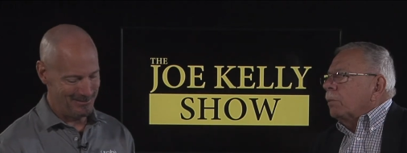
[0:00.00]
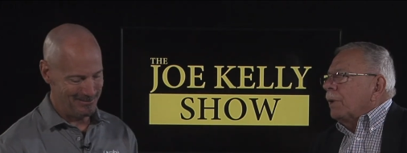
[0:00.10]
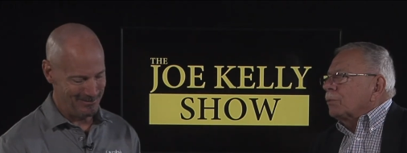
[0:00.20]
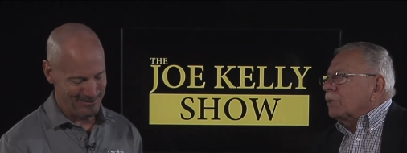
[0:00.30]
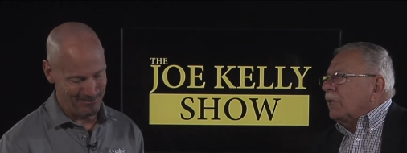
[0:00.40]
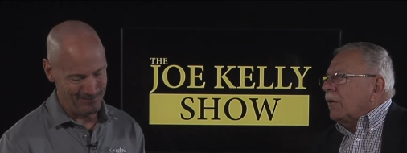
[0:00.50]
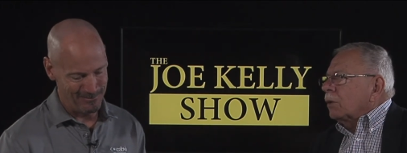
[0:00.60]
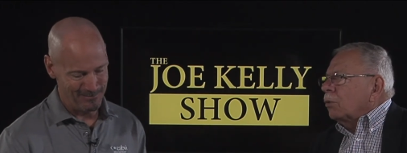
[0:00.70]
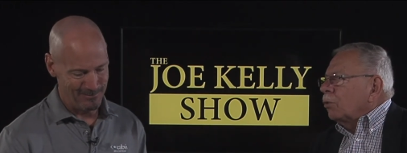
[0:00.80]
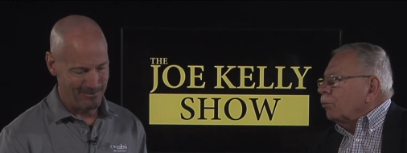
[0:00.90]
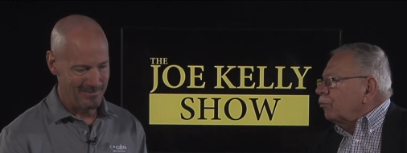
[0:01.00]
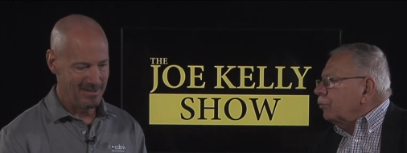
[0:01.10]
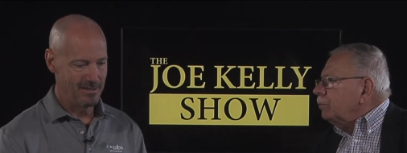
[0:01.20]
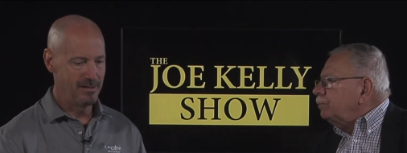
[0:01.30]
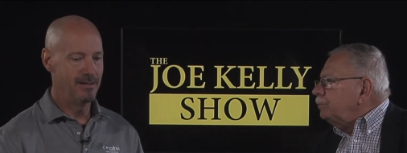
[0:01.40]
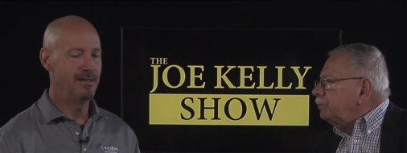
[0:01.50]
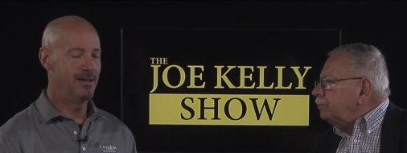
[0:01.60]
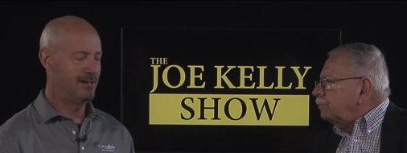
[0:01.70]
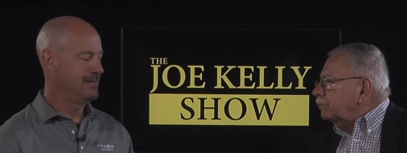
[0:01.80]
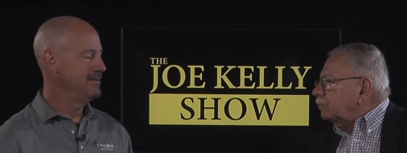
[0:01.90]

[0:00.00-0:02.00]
Speaker 1: about the catacombs. Yeah.